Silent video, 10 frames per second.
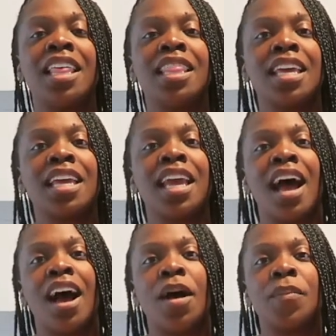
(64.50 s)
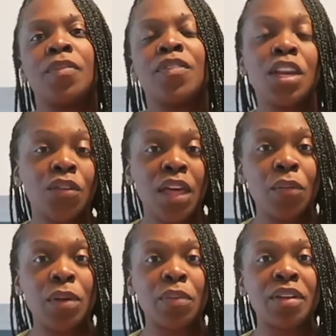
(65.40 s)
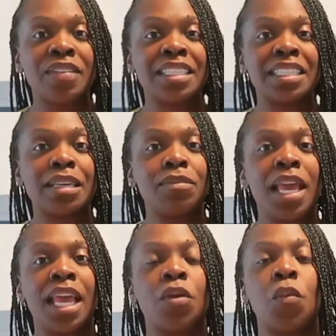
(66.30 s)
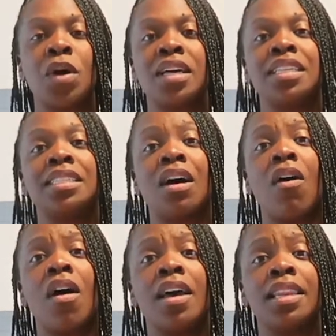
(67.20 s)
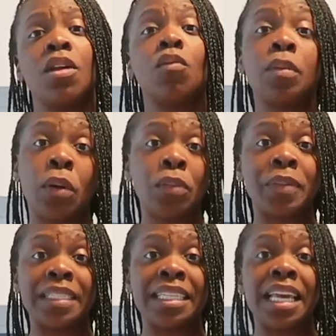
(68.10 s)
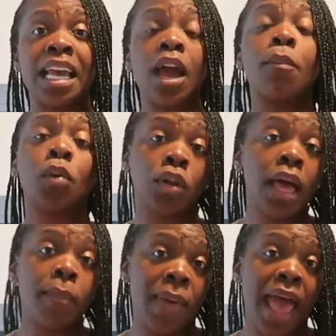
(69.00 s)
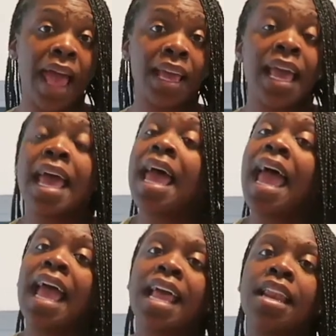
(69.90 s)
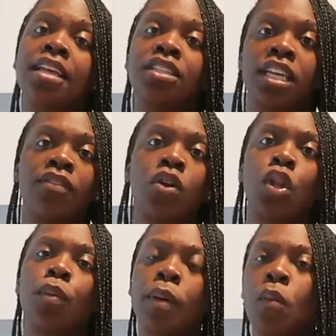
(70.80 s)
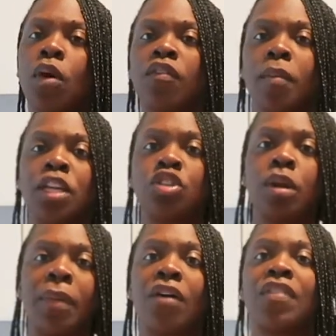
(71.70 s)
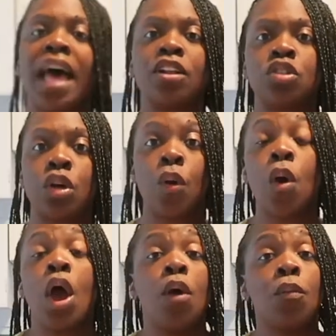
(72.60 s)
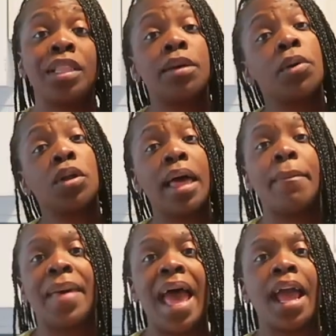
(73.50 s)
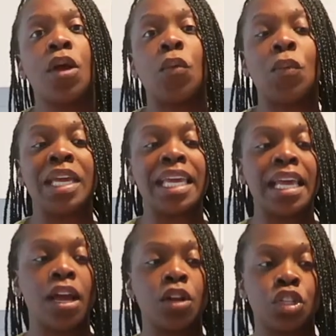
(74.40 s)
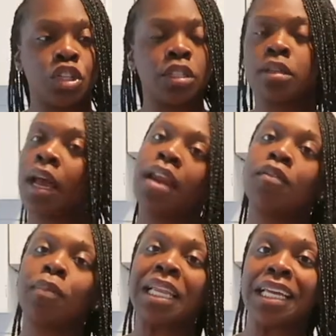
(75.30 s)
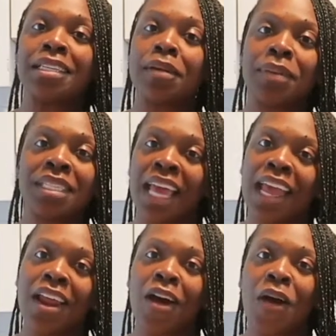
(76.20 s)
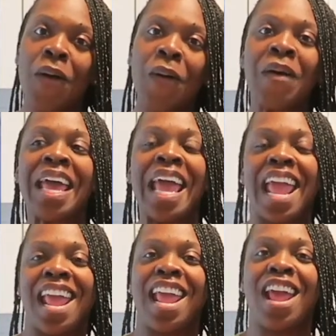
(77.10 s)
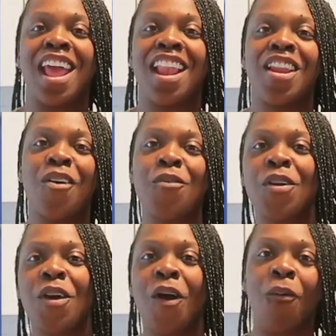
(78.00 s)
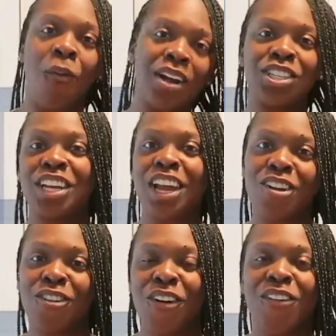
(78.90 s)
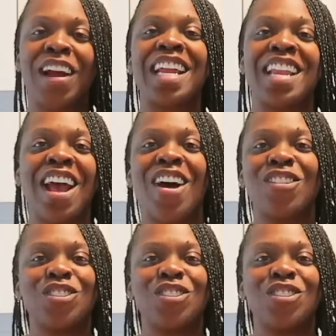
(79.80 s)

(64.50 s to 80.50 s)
The video that we previously made was on repurposing a burlap bag, and to give you a little bit more information about that. So with the burlap bag, we just kind of planted a potato and we're watching it grow right now.